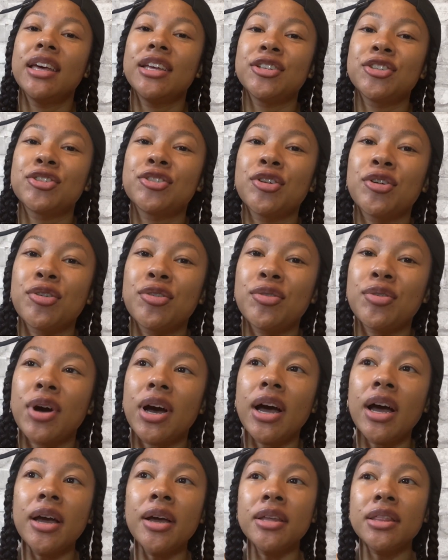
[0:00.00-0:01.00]
So
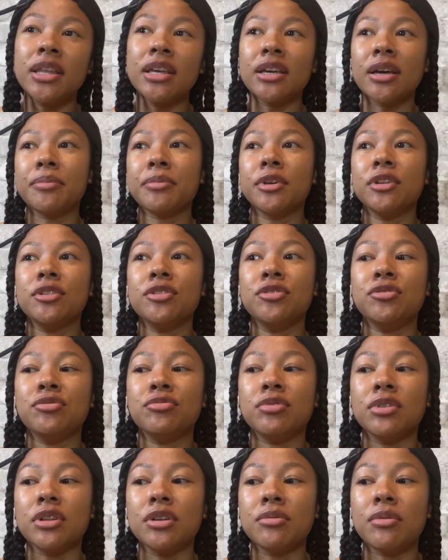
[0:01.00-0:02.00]
I think I'm going to do
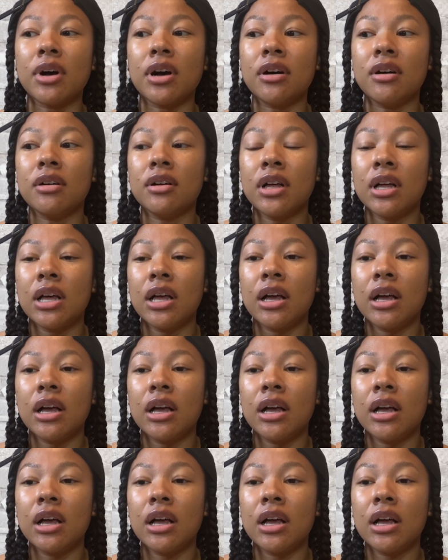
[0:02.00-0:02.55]
really well.